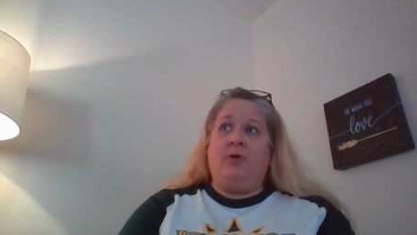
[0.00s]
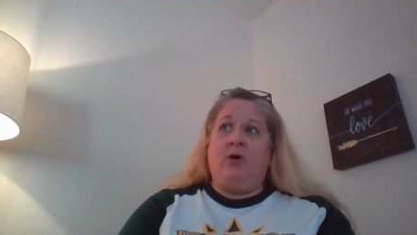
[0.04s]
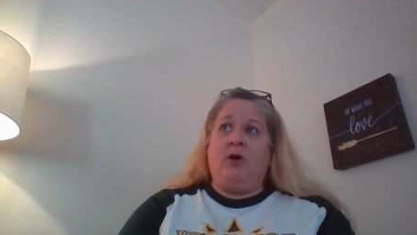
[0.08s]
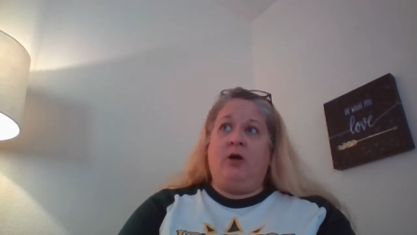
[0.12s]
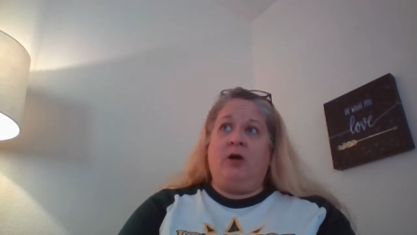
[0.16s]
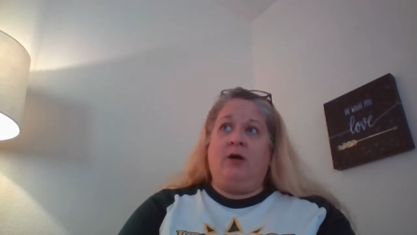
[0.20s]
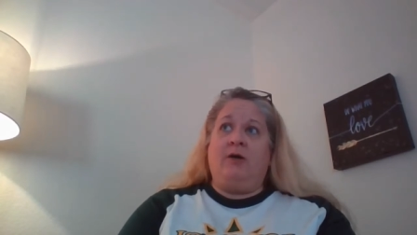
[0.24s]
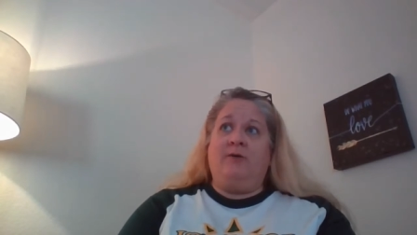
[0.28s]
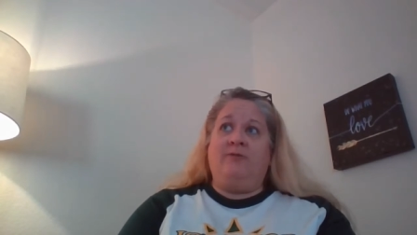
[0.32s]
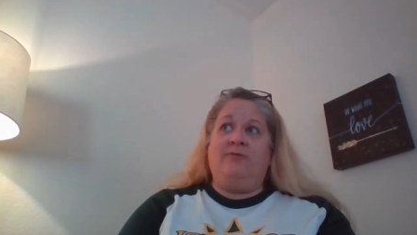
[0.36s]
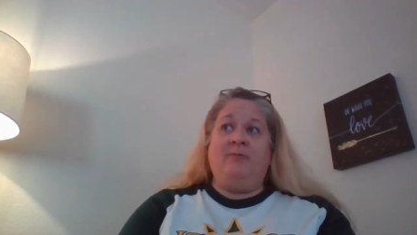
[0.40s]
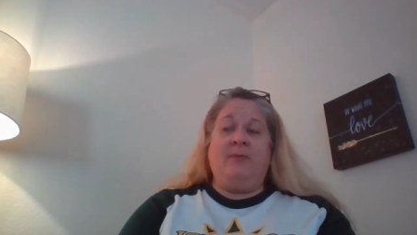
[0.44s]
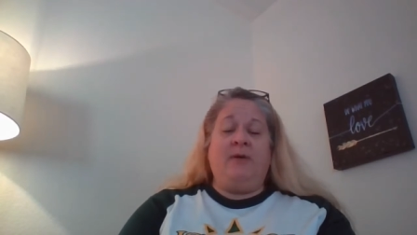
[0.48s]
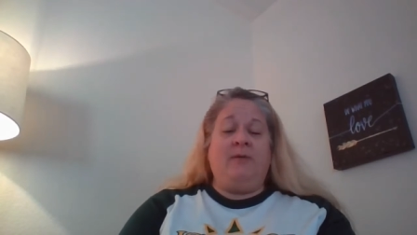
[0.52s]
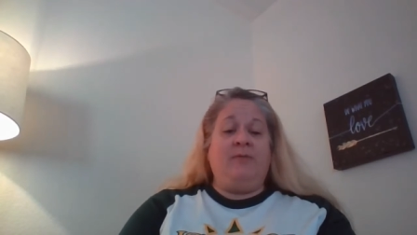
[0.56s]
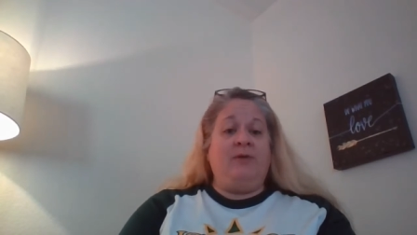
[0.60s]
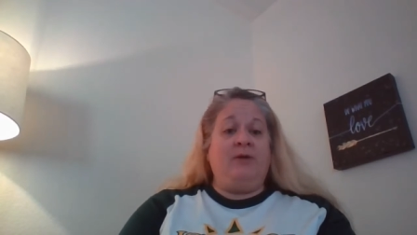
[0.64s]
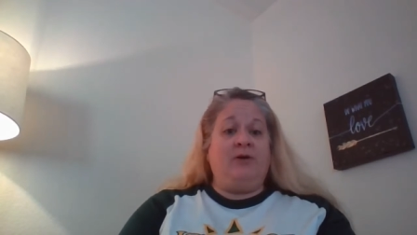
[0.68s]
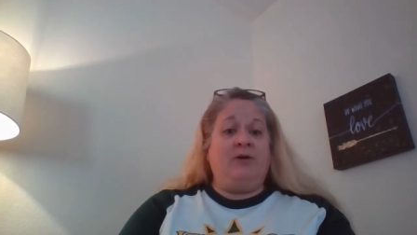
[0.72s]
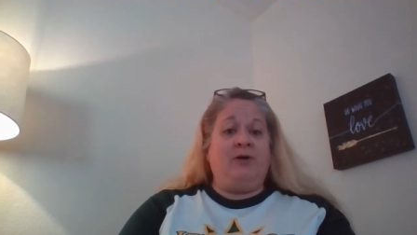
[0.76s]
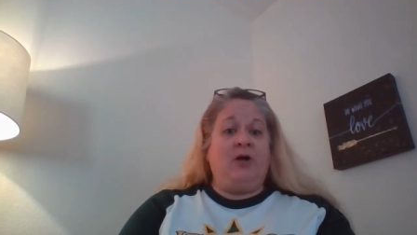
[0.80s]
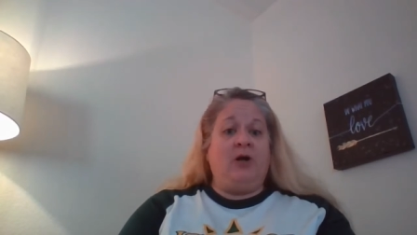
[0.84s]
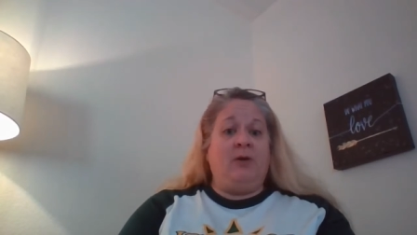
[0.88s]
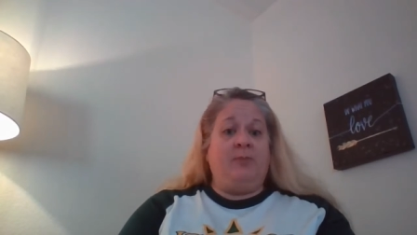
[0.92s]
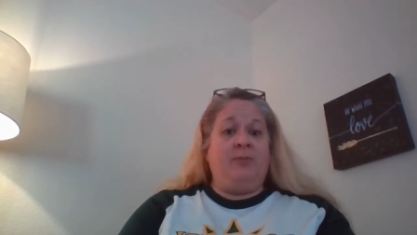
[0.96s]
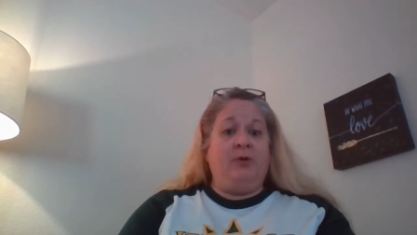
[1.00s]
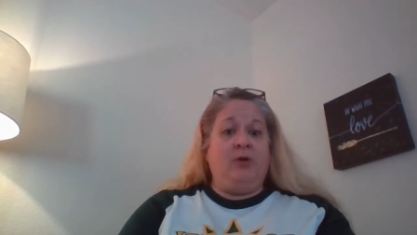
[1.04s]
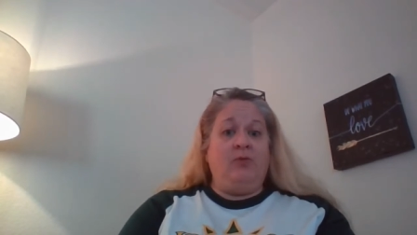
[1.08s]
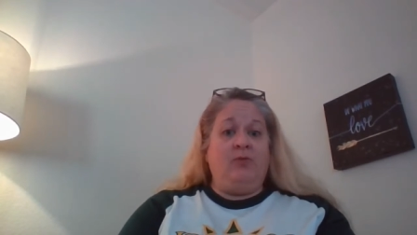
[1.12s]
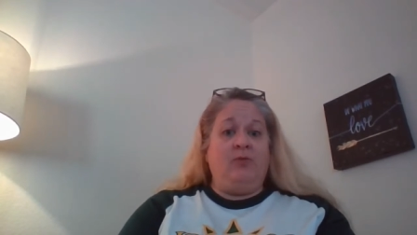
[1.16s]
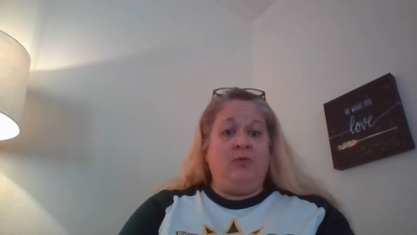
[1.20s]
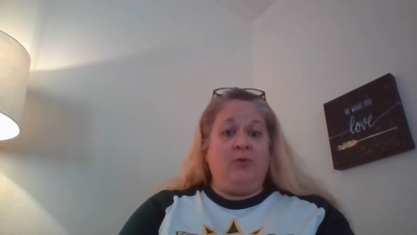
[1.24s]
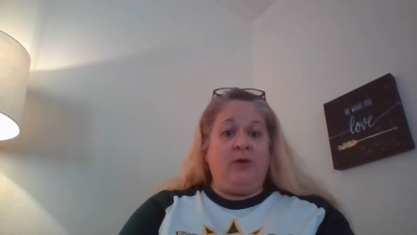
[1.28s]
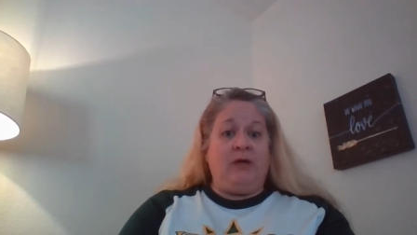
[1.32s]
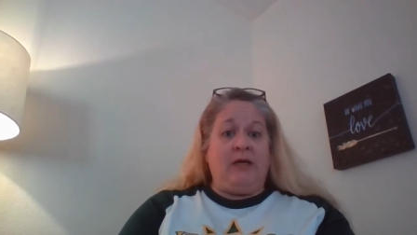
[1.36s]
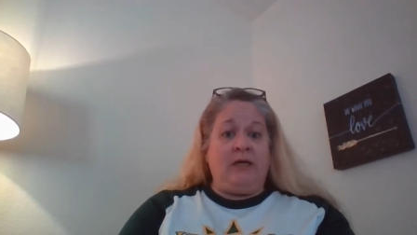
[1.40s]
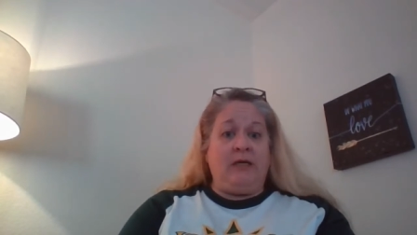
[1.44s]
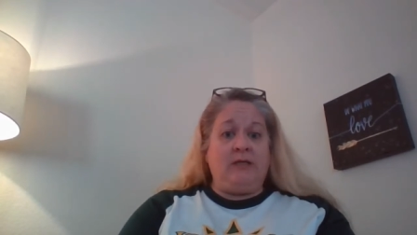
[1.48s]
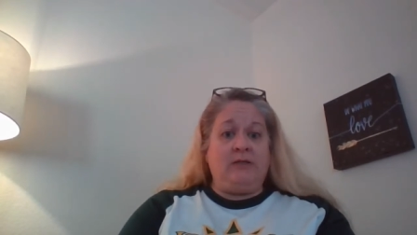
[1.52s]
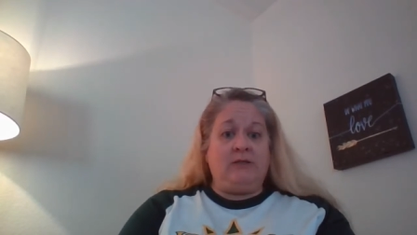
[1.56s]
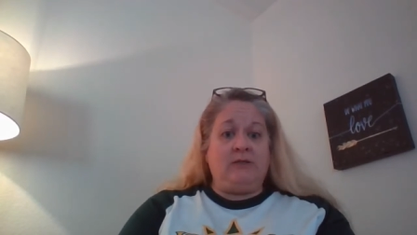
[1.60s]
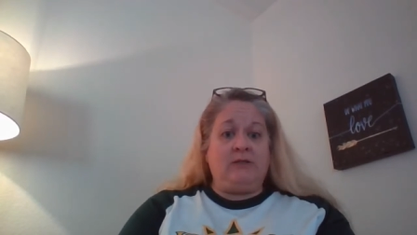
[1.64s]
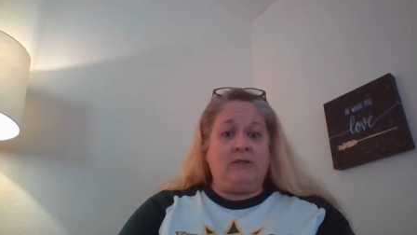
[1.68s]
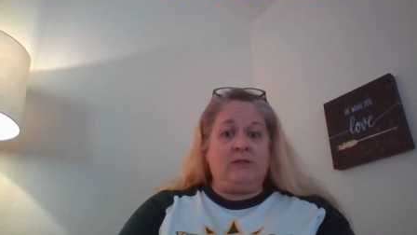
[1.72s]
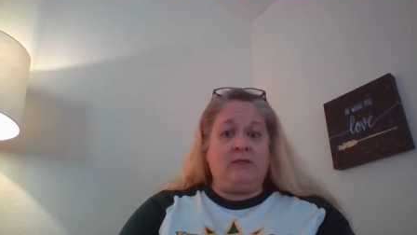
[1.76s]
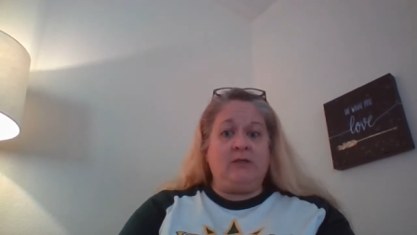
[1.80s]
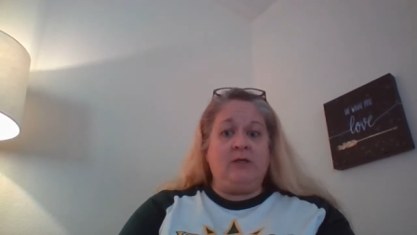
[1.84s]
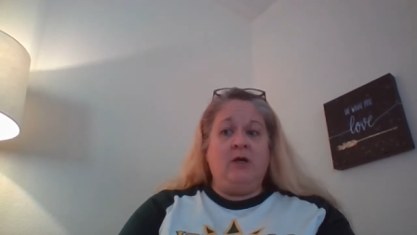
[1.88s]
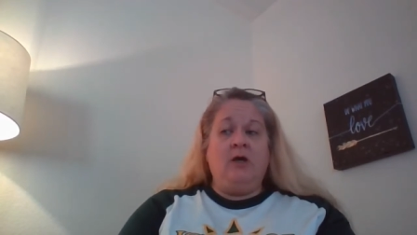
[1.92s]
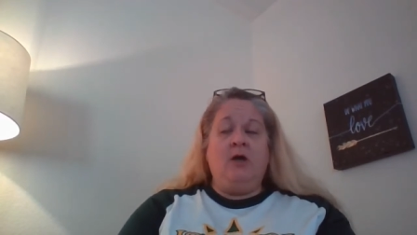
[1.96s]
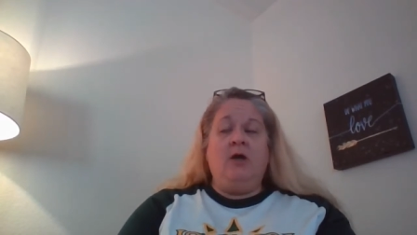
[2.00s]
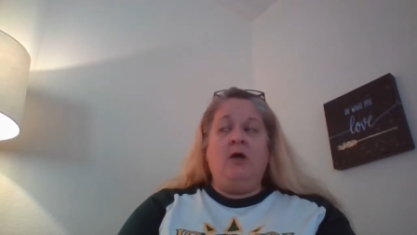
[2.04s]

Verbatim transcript: off maybe in a couple of weeks